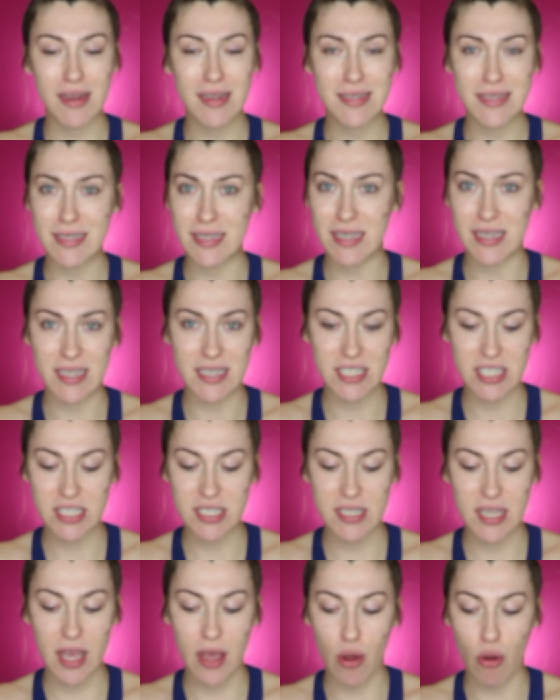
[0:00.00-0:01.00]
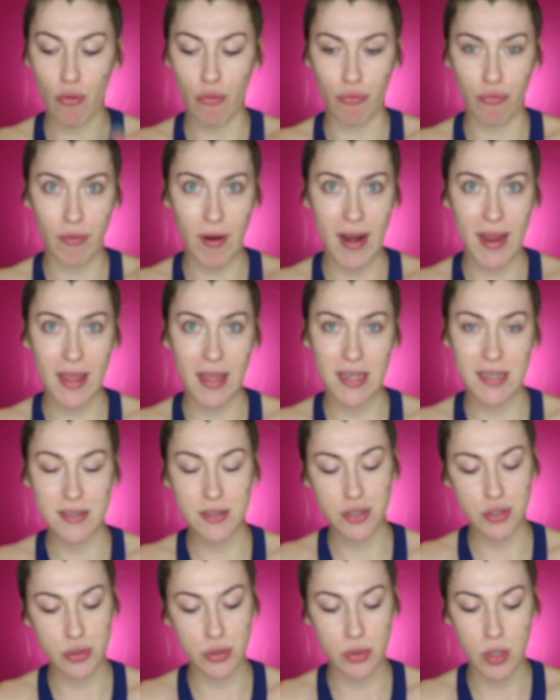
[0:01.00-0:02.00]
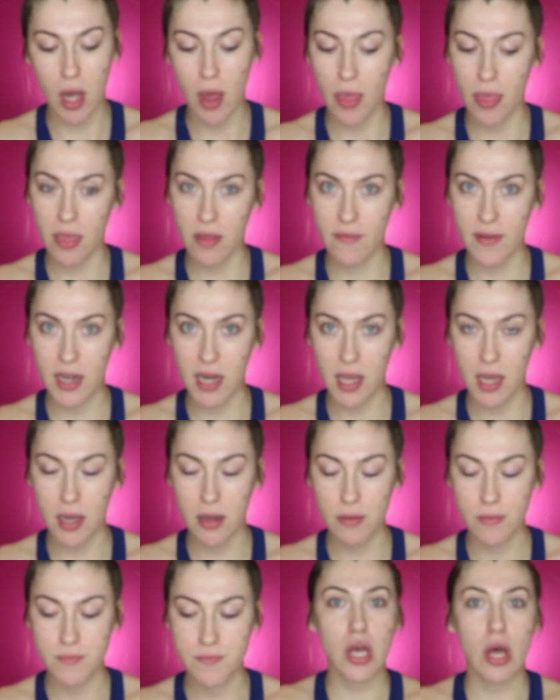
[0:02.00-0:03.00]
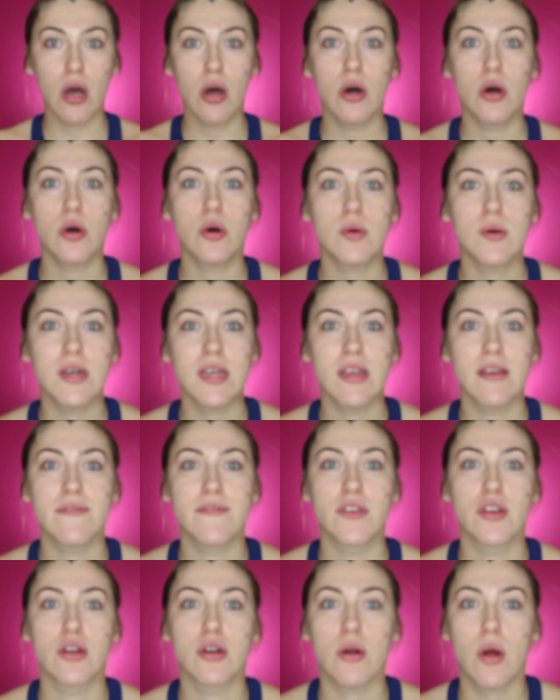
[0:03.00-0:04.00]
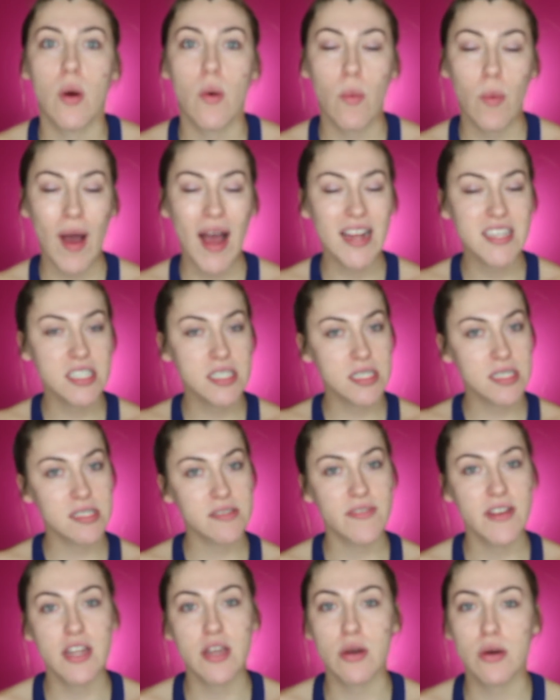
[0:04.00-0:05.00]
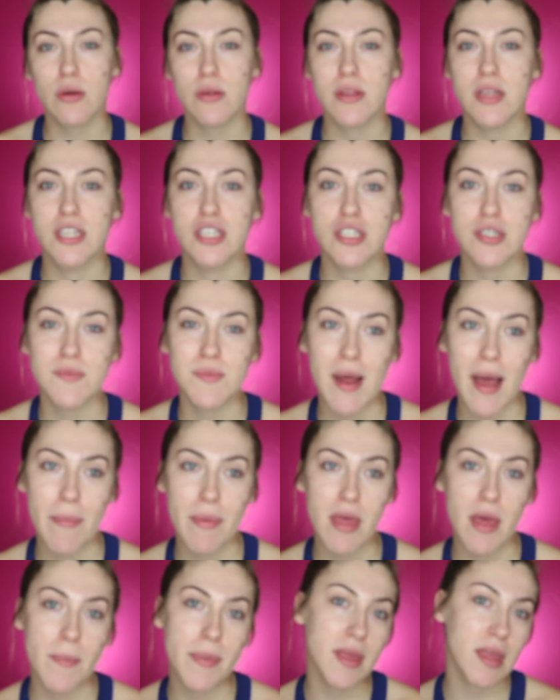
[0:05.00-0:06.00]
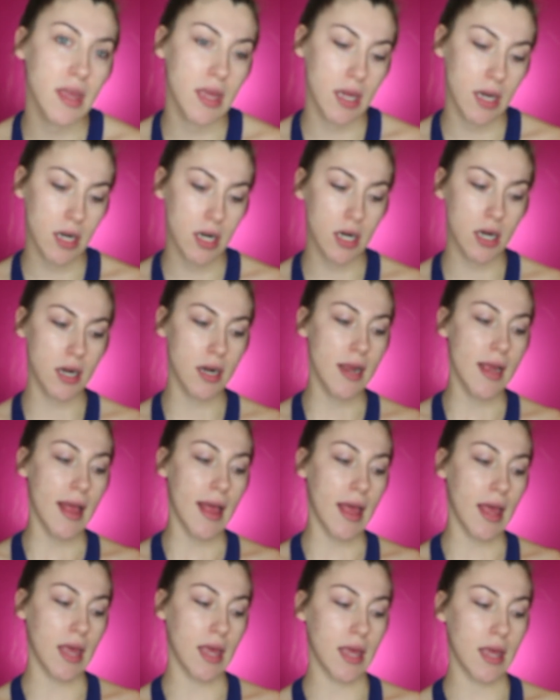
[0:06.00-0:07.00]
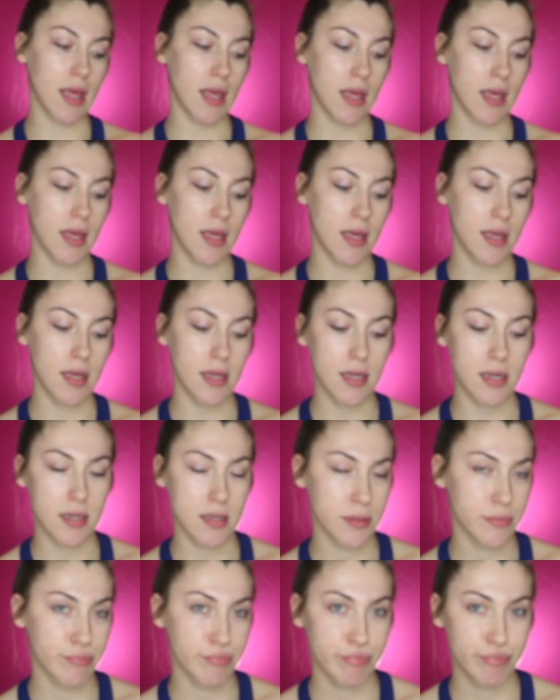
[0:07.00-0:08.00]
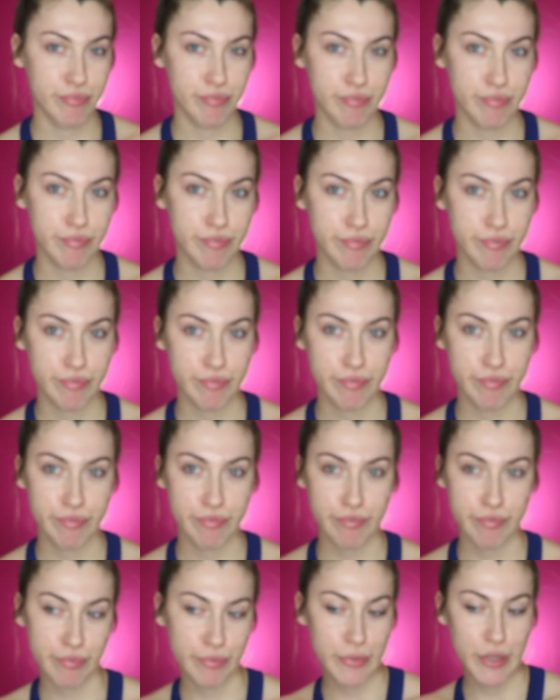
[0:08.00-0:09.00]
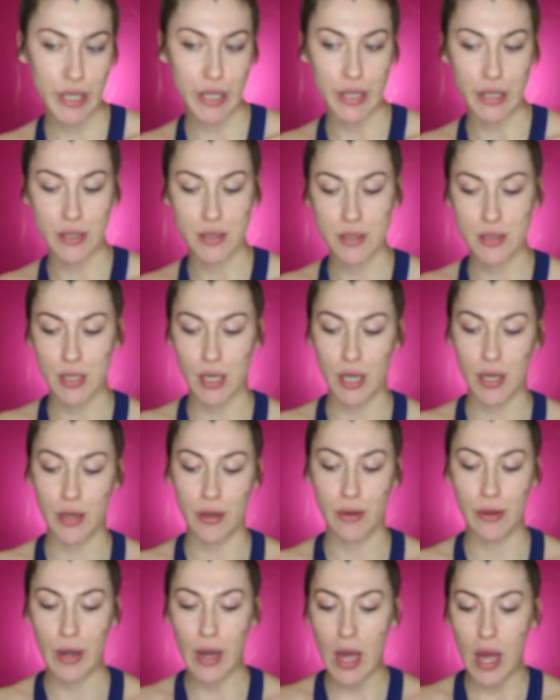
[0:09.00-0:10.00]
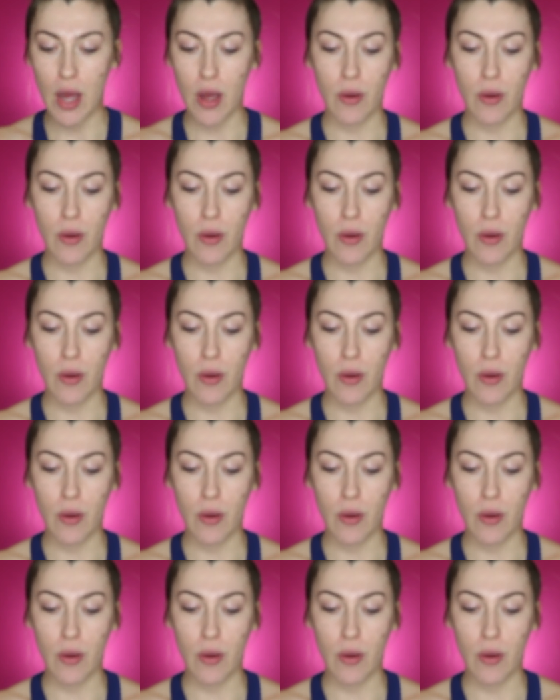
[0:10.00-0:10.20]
yeah, let's just get right into the video. So if you're watching this video, then you're probably a beginner, and yeah, so